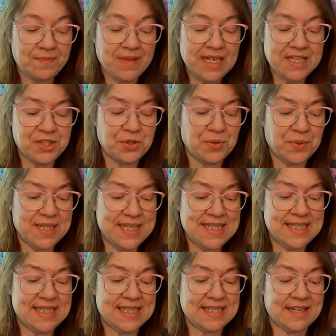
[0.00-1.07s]
So this
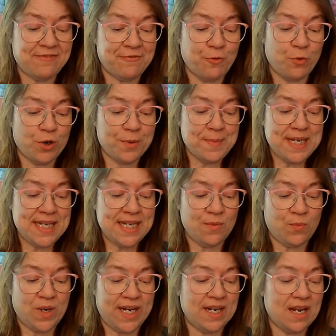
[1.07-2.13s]
is a four medium
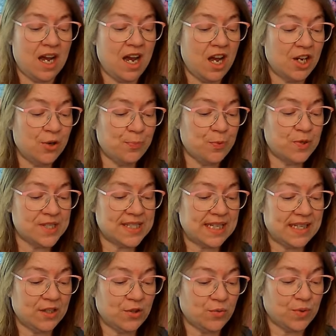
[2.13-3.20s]
weight, 100%
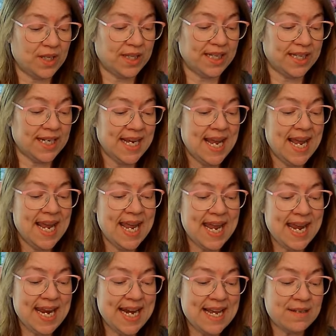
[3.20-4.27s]
acrylic,
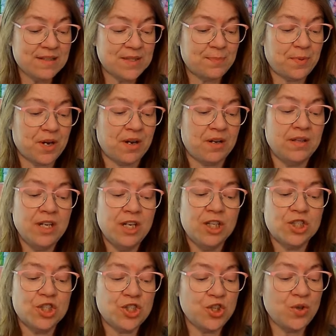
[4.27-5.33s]
eight ounce ball,
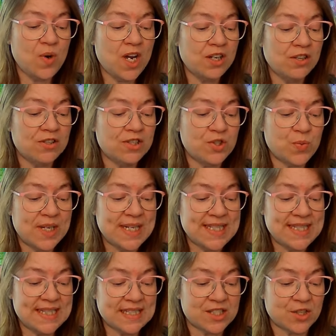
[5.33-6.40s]

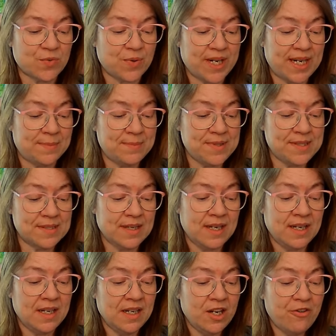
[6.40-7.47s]
226 grams,
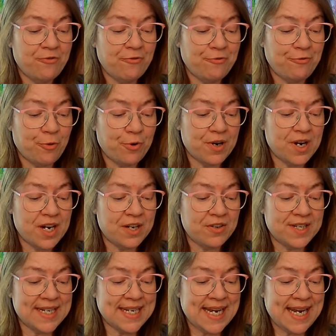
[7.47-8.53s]

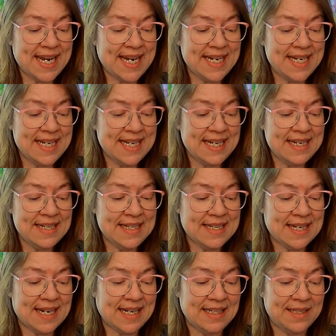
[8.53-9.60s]

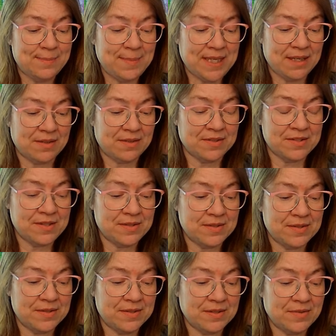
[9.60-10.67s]
489
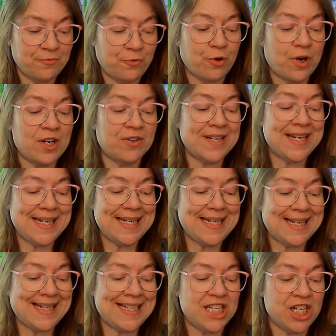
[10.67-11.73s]
meters,
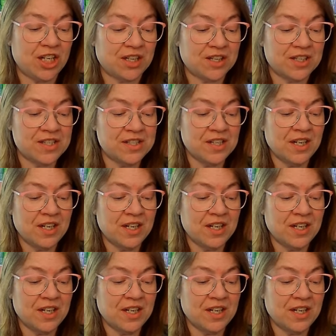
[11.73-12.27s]
489 yards,